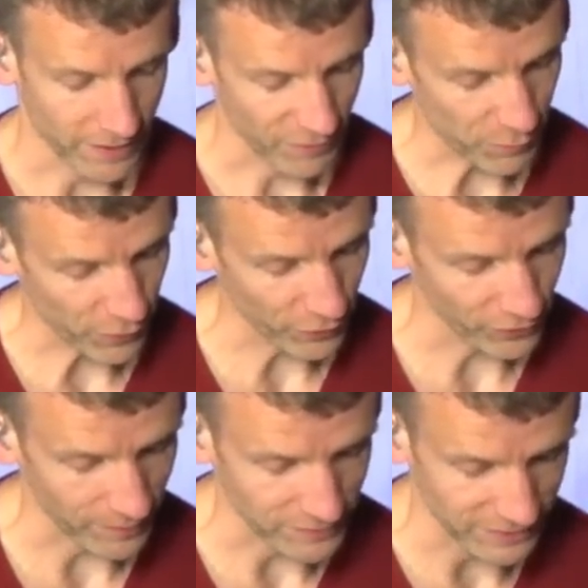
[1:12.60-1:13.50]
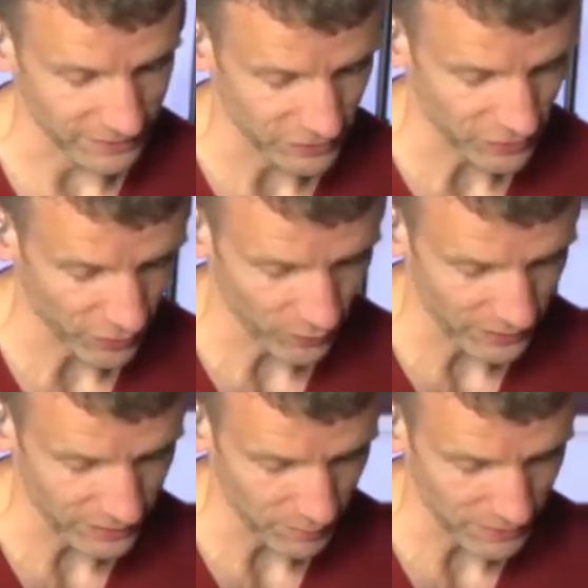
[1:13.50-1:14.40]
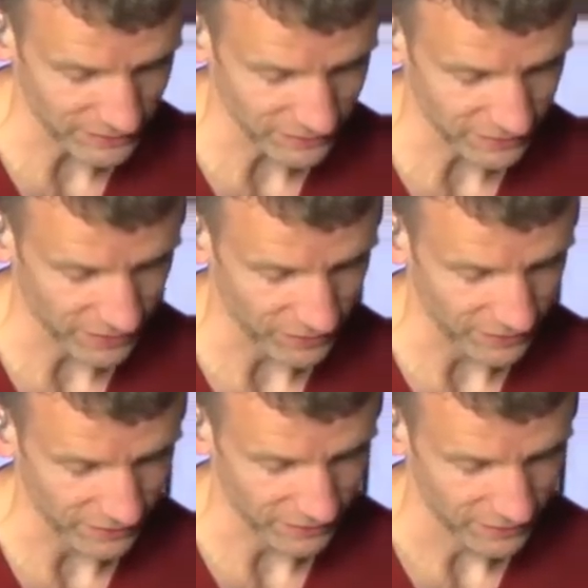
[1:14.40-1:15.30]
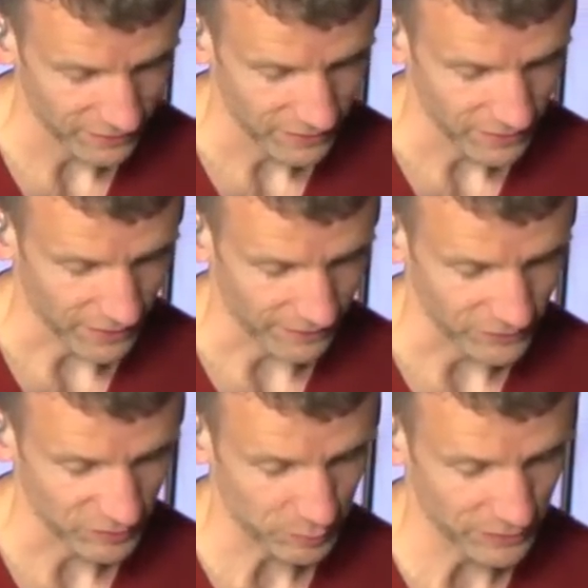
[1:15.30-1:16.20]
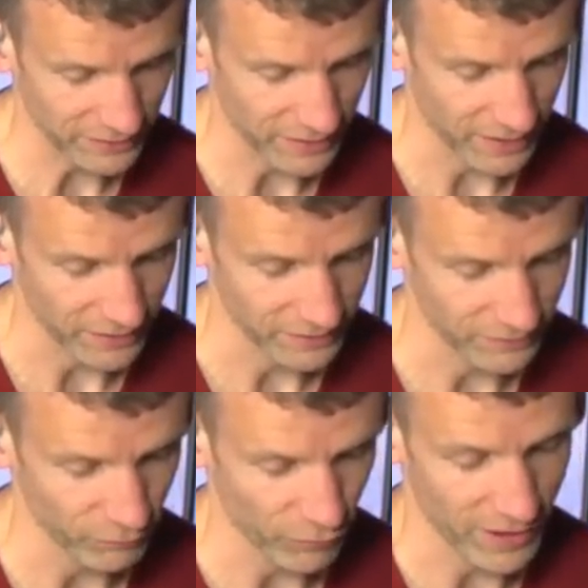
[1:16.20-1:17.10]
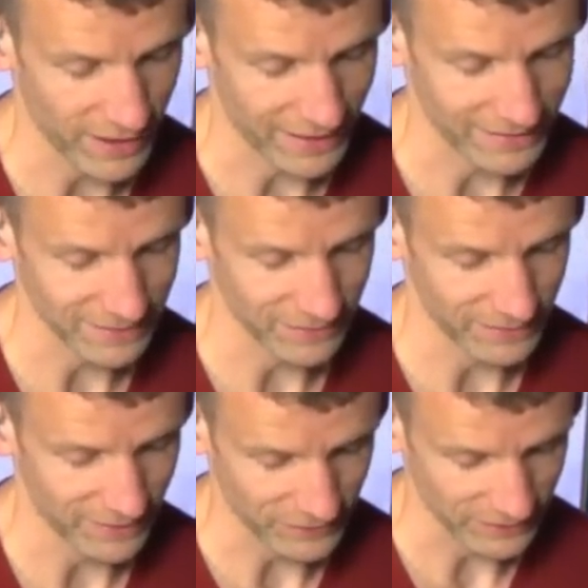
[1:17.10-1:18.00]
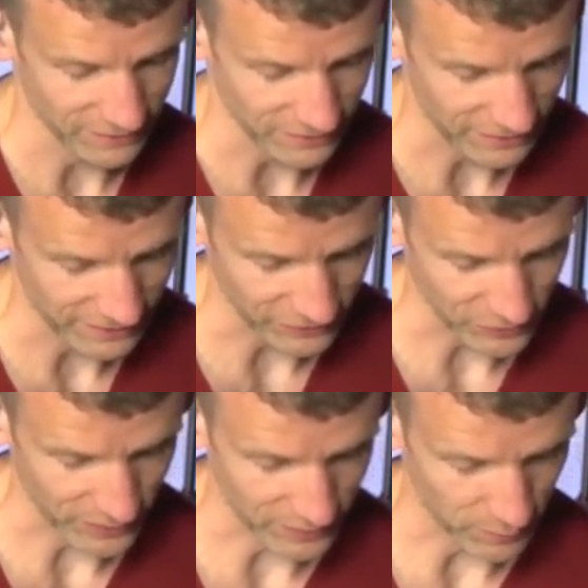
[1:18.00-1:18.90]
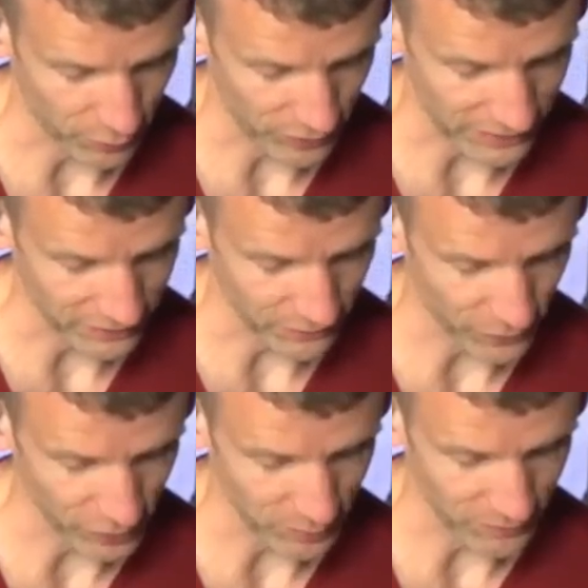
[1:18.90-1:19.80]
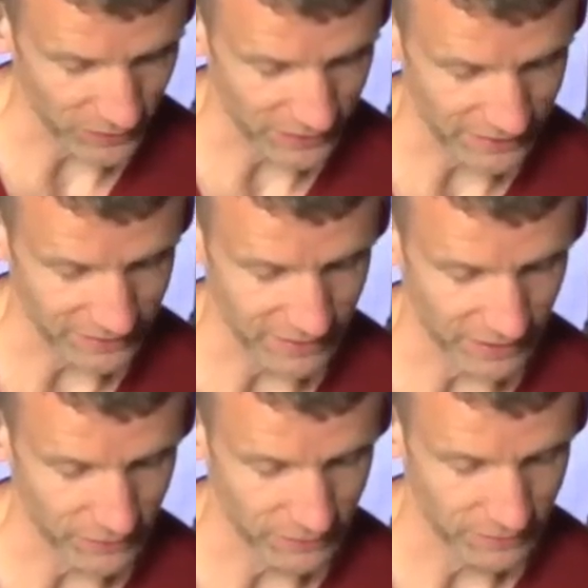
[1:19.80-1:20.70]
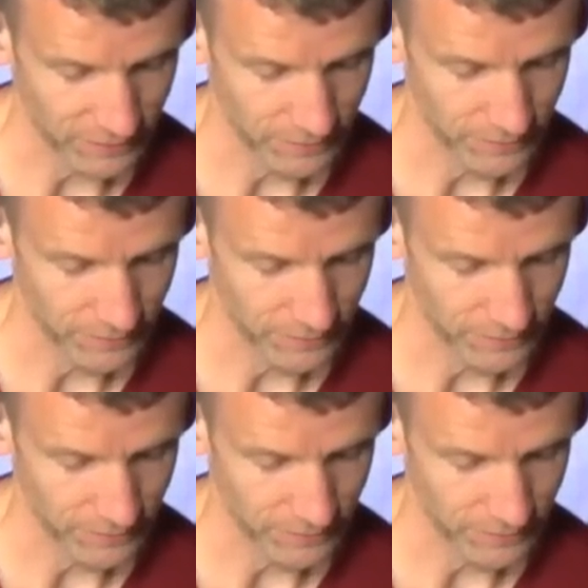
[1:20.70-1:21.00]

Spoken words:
And I've programmed it so in the mixer down here, I've split the right hand and the left hand and the kick, so I can bring the volume of the kick down.